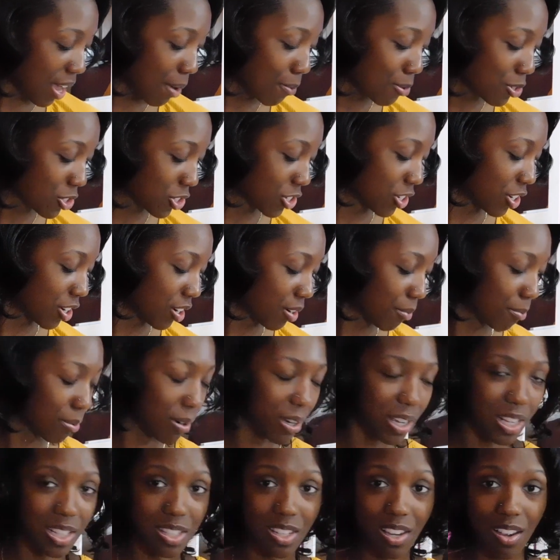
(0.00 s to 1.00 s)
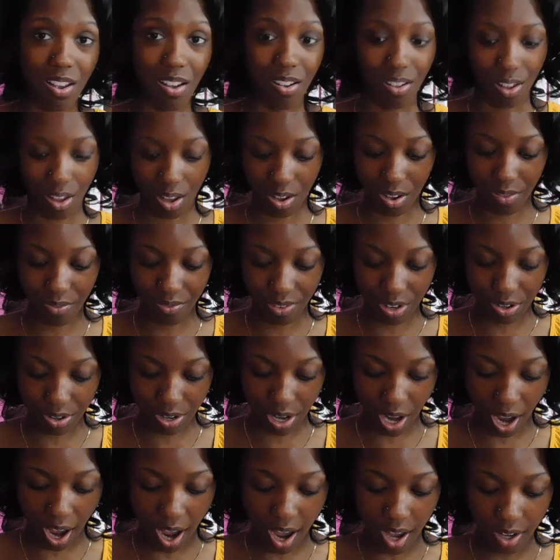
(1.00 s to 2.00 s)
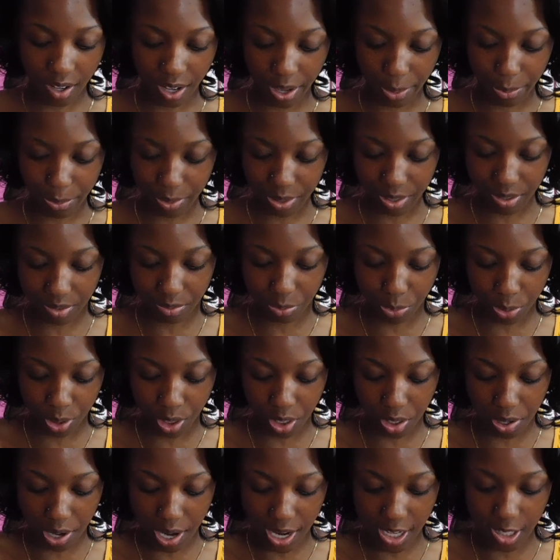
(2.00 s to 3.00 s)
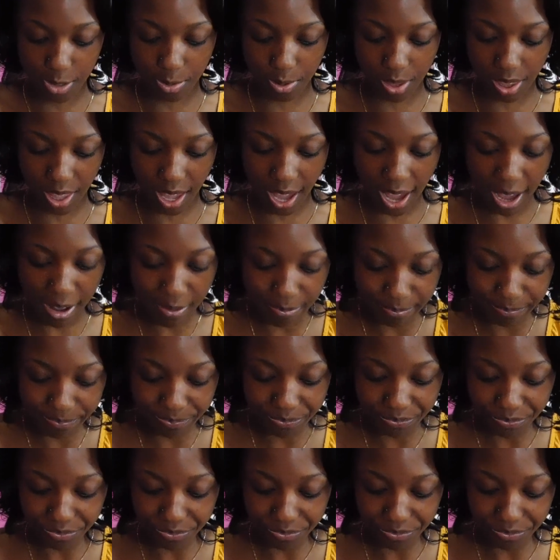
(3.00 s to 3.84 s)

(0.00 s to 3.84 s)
That was good, but it's very hot. I will warn you guys with that.